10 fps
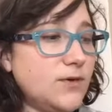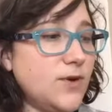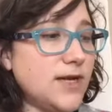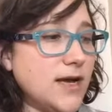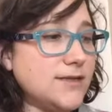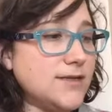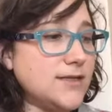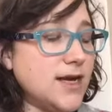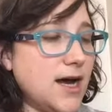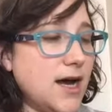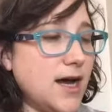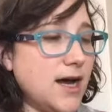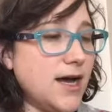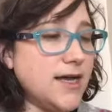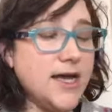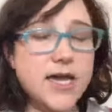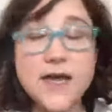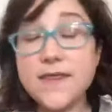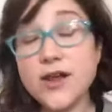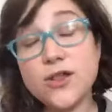What else? There
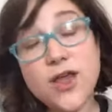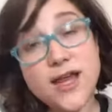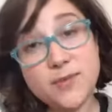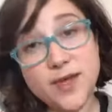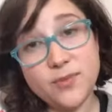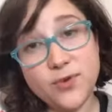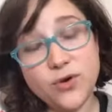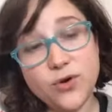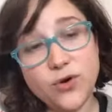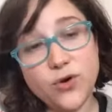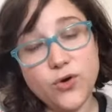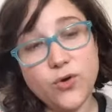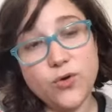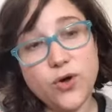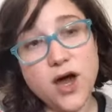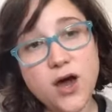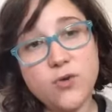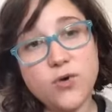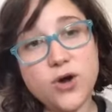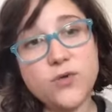are a lot of people who
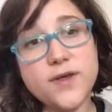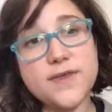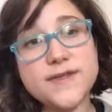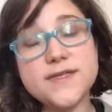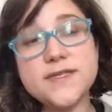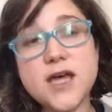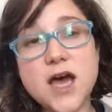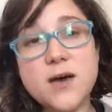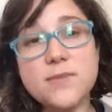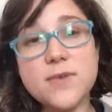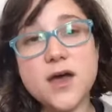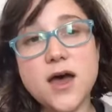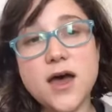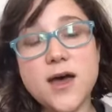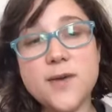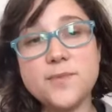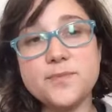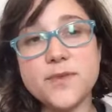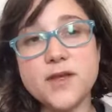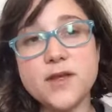work with some
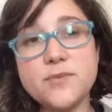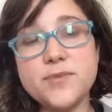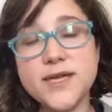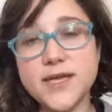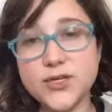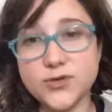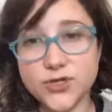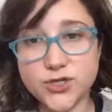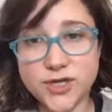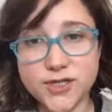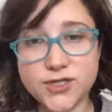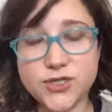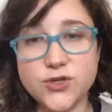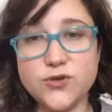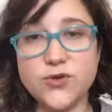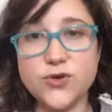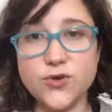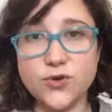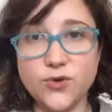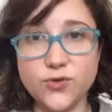pediatricians
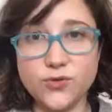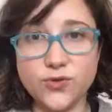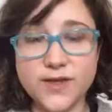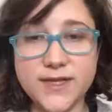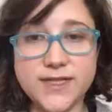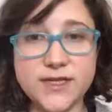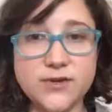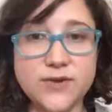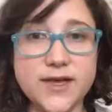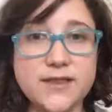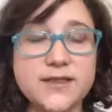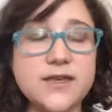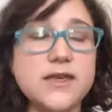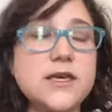who really deal with